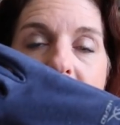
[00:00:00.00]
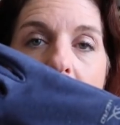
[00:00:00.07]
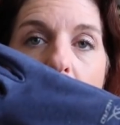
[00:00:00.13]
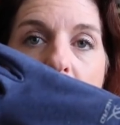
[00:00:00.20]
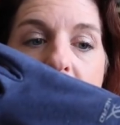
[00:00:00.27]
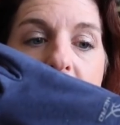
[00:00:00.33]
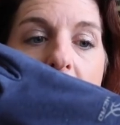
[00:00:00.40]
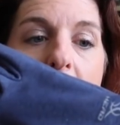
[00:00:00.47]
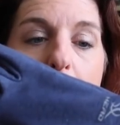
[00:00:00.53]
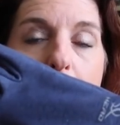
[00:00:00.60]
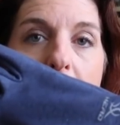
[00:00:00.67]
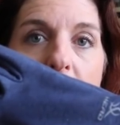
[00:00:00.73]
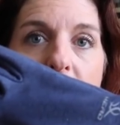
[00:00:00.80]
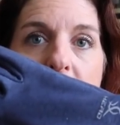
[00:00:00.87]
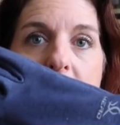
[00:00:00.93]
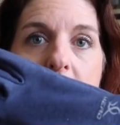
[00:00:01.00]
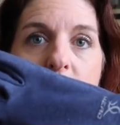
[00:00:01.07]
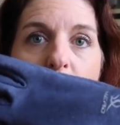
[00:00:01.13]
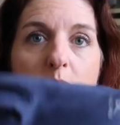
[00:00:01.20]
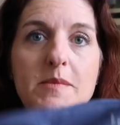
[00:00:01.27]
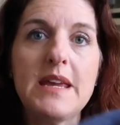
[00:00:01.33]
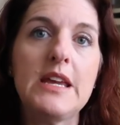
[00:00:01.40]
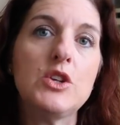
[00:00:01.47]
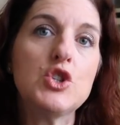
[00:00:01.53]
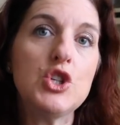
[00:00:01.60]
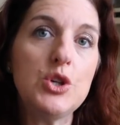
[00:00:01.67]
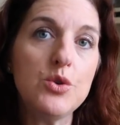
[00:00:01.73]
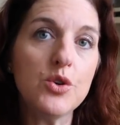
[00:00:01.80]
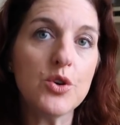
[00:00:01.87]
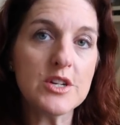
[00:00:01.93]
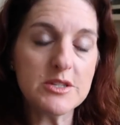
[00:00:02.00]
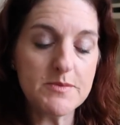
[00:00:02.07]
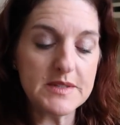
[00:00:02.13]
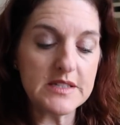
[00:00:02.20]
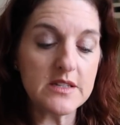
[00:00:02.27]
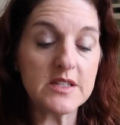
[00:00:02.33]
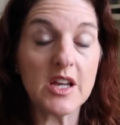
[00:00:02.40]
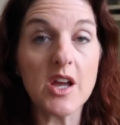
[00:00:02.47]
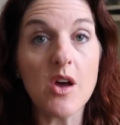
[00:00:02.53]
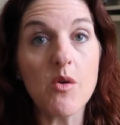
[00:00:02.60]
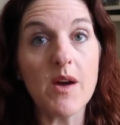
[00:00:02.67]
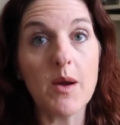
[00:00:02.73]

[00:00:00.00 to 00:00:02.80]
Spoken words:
Now, Scott bought these for me two Christmases ago.